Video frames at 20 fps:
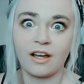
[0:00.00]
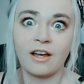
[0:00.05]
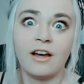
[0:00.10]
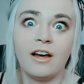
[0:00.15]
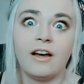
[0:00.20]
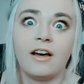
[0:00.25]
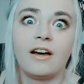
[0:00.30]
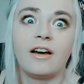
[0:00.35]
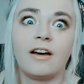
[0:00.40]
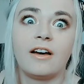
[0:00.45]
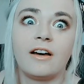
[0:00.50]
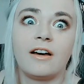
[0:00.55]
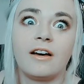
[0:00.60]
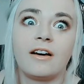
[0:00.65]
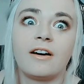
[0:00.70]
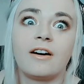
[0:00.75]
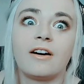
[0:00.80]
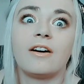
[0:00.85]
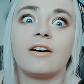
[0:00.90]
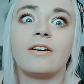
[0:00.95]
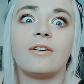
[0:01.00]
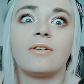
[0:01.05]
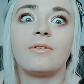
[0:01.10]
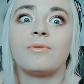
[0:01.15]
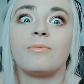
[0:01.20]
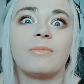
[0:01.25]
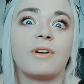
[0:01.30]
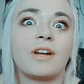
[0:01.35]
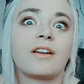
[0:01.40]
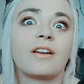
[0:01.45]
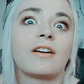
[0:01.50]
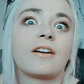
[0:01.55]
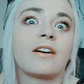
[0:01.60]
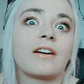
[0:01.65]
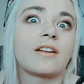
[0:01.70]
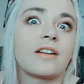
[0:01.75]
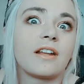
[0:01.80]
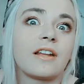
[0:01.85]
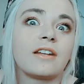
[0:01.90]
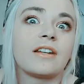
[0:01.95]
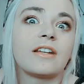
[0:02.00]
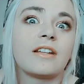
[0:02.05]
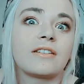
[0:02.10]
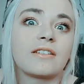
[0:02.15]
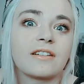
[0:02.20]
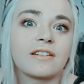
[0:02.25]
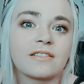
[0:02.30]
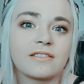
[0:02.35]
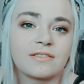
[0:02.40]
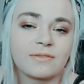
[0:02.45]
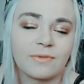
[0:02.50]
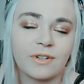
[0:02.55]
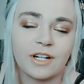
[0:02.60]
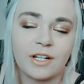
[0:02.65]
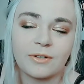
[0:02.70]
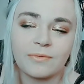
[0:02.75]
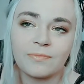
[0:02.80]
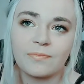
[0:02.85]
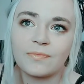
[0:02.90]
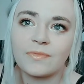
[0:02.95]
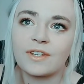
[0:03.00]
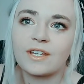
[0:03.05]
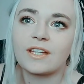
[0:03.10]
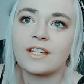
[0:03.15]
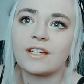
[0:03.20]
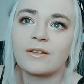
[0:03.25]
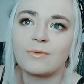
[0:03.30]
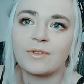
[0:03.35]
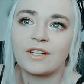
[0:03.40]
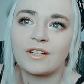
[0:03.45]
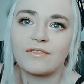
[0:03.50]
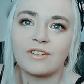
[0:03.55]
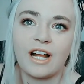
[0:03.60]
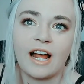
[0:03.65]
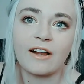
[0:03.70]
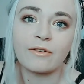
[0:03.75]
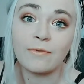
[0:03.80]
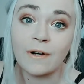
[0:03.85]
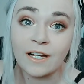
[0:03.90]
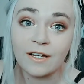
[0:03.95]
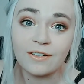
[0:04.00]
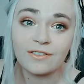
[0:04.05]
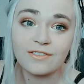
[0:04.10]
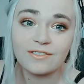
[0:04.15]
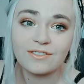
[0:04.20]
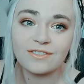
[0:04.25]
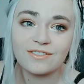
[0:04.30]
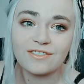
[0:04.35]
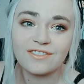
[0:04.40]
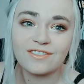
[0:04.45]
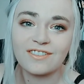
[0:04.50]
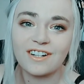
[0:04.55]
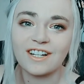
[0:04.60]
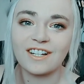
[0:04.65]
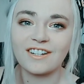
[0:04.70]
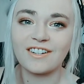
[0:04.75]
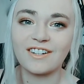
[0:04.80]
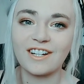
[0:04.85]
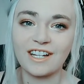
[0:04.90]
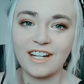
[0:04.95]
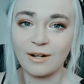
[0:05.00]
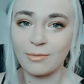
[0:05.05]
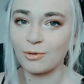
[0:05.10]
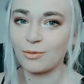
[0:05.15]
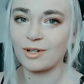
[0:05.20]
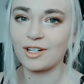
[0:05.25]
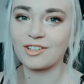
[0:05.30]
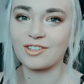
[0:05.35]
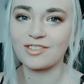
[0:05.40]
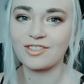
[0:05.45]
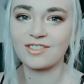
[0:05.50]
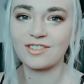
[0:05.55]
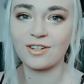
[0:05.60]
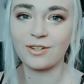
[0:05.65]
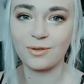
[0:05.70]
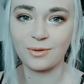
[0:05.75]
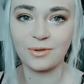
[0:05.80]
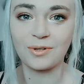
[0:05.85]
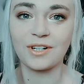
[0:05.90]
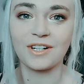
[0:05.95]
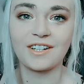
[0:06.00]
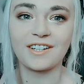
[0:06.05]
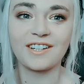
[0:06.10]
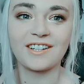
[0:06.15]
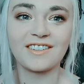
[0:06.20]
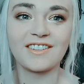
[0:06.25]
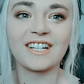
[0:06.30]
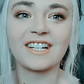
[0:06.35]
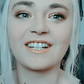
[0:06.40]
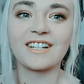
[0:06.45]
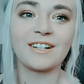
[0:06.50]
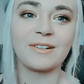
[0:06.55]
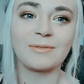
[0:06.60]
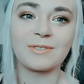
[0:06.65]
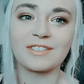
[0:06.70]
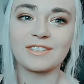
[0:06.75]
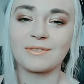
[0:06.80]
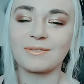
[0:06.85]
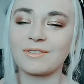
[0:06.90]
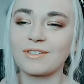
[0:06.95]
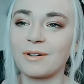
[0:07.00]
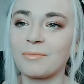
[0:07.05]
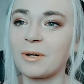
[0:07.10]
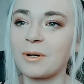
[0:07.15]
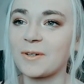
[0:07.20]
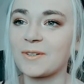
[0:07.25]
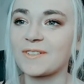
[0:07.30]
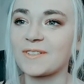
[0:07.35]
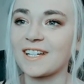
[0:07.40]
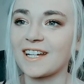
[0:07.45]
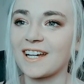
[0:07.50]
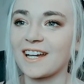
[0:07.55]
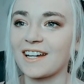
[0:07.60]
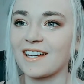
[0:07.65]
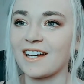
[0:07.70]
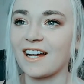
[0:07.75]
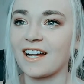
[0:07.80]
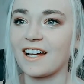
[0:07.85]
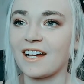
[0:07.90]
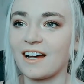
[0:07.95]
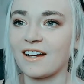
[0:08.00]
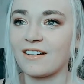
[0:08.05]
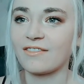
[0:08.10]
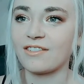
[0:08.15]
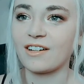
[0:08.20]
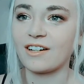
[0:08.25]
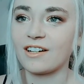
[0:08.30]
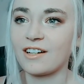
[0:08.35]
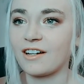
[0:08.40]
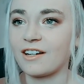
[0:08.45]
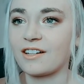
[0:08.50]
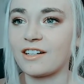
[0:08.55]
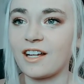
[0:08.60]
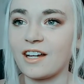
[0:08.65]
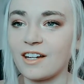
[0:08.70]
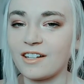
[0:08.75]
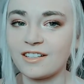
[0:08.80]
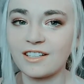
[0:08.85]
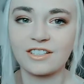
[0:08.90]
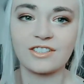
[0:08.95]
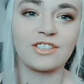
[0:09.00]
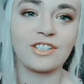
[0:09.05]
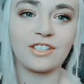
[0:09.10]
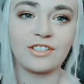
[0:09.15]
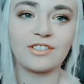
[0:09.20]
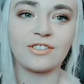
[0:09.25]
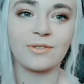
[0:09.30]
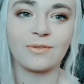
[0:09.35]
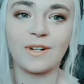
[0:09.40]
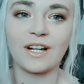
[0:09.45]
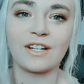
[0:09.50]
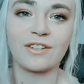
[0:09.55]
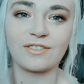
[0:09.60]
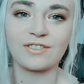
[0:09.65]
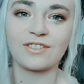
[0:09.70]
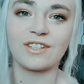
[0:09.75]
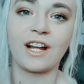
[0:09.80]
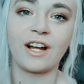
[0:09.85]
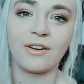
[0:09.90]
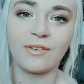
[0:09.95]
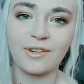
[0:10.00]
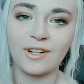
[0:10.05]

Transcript: oh my god i need this right and we even had ranch, right? Okay, I'm a ranch whore. Like, I'm just gonna come out and say it. I have an addiction to ranch now,